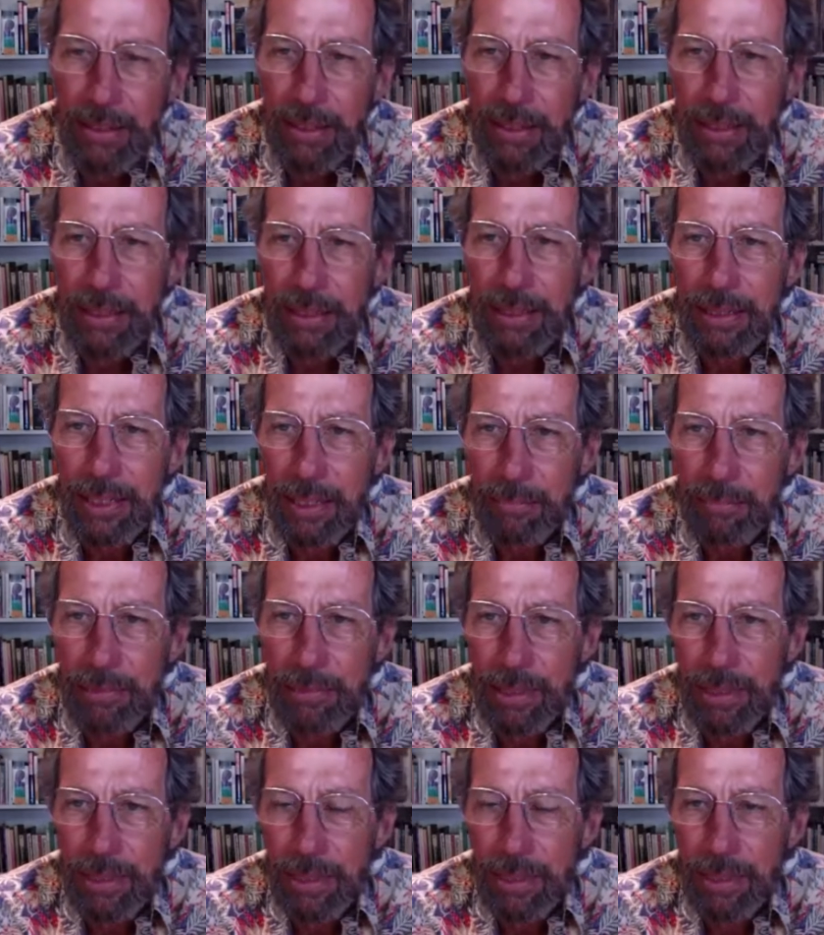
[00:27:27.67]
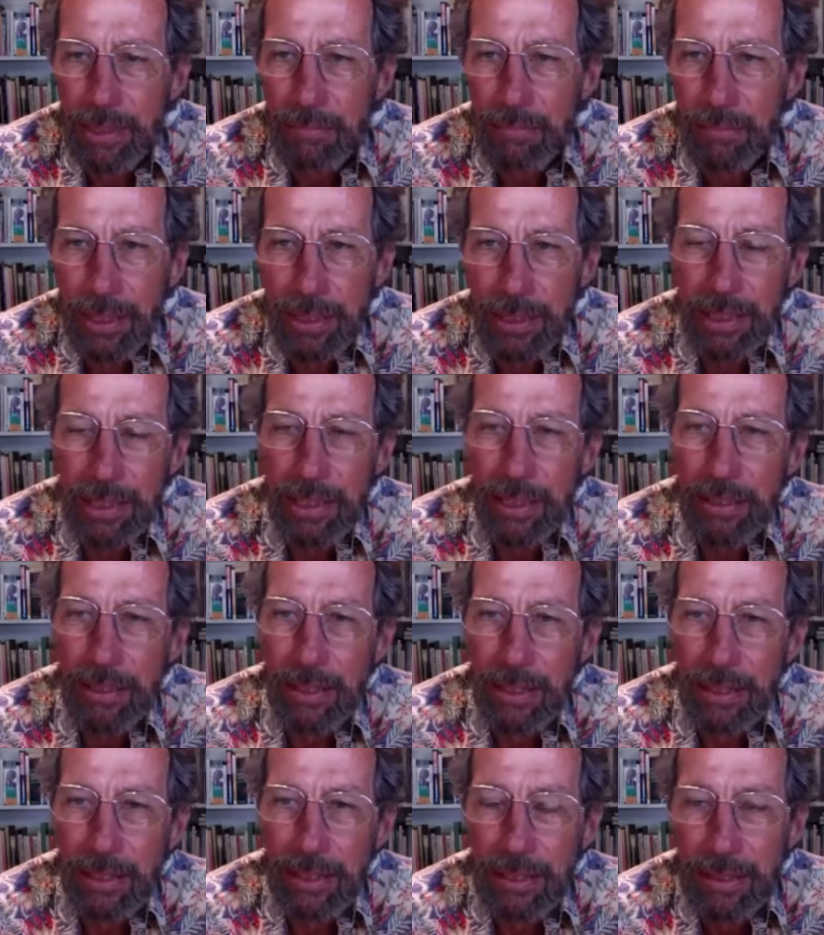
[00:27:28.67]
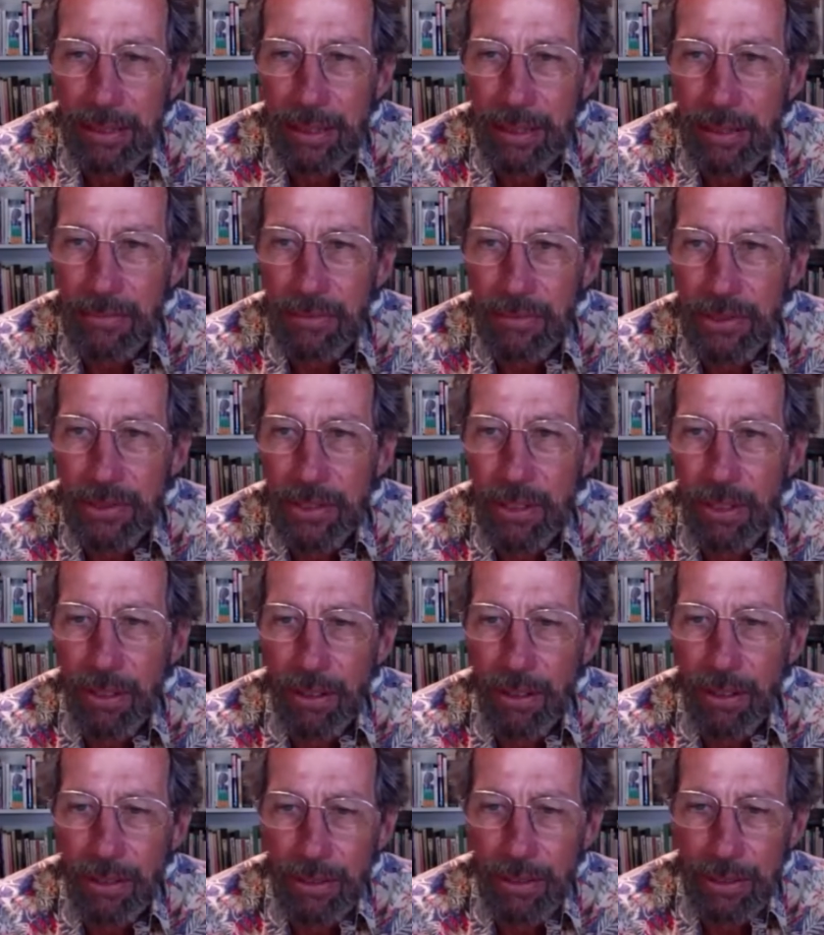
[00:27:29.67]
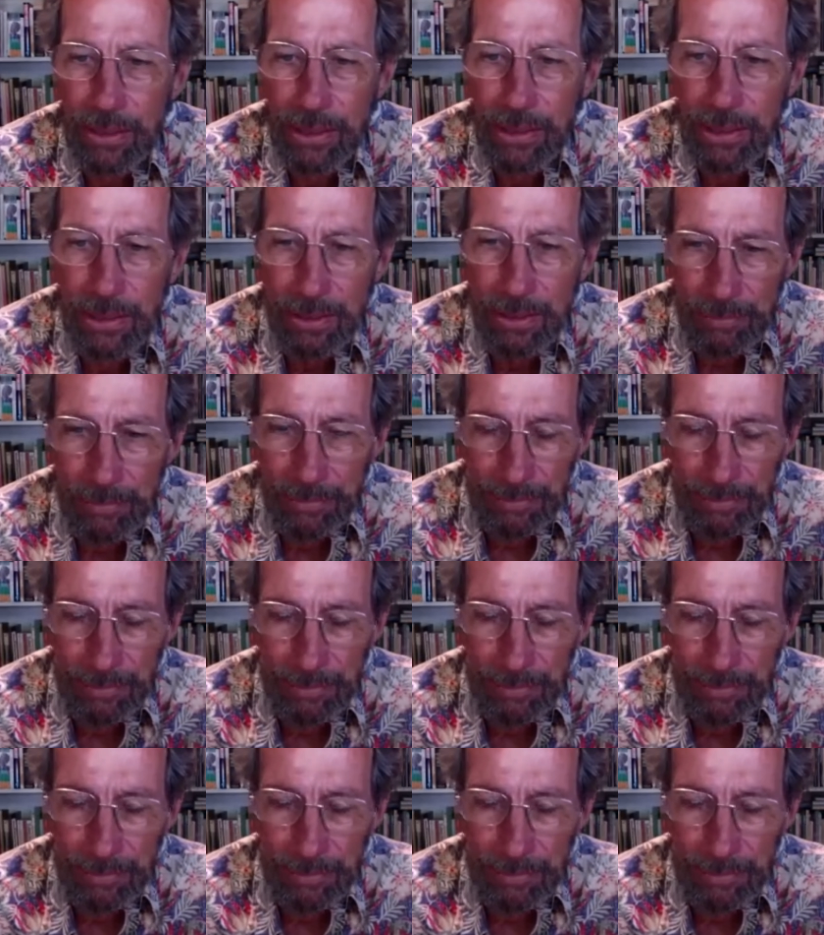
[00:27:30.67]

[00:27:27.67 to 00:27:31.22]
skips into the monastery of stars.